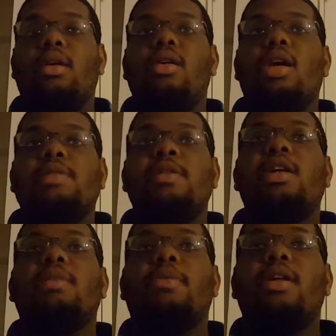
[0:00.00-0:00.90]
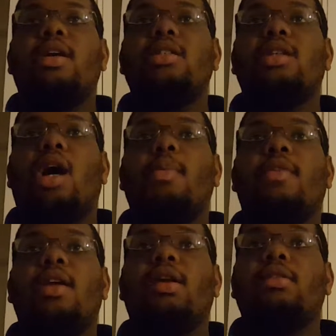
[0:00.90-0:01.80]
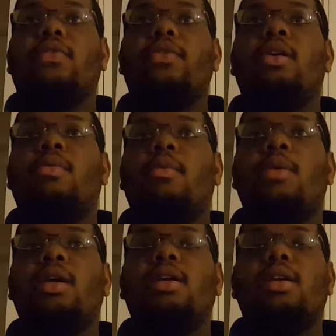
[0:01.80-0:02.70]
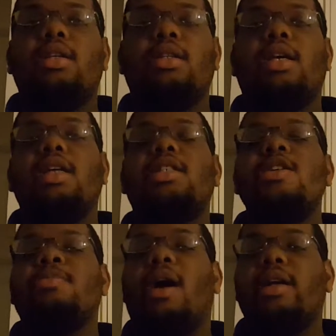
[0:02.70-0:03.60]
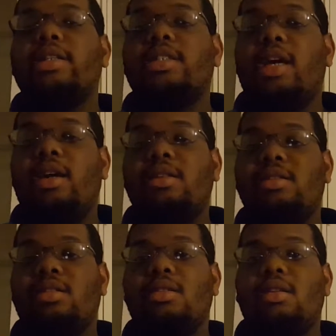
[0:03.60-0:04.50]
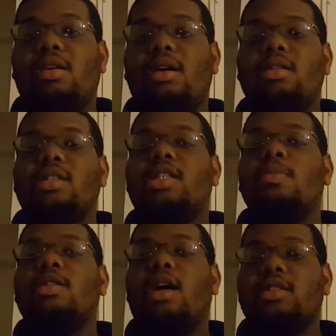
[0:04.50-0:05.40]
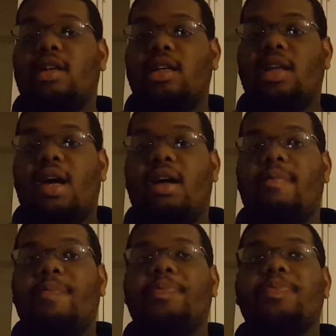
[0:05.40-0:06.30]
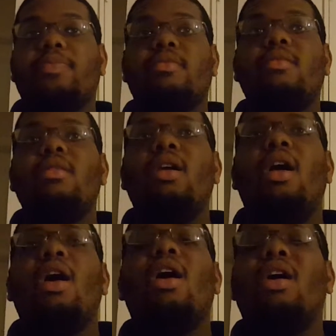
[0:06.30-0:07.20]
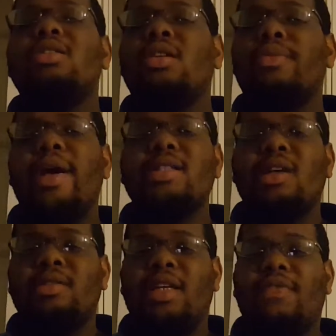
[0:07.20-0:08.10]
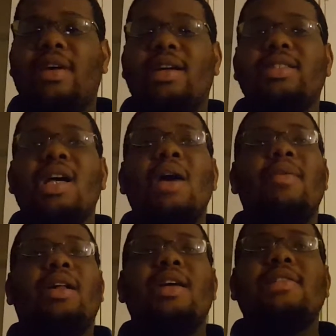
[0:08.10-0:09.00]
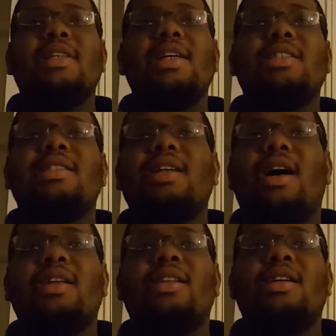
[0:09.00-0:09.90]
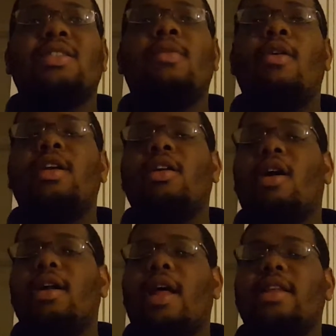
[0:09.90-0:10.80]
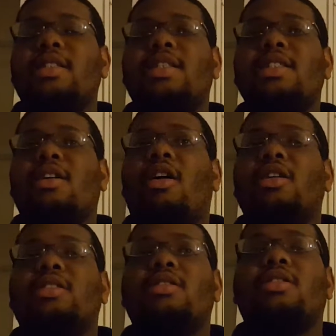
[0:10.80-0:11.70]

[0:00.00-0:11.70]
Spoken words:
Because we've done a pretty good job of getting off the field when we get teams behind the chains. This team's clutch like that. Also, red zone defense. When Clemson gets inside the 20, or I think Chizik calls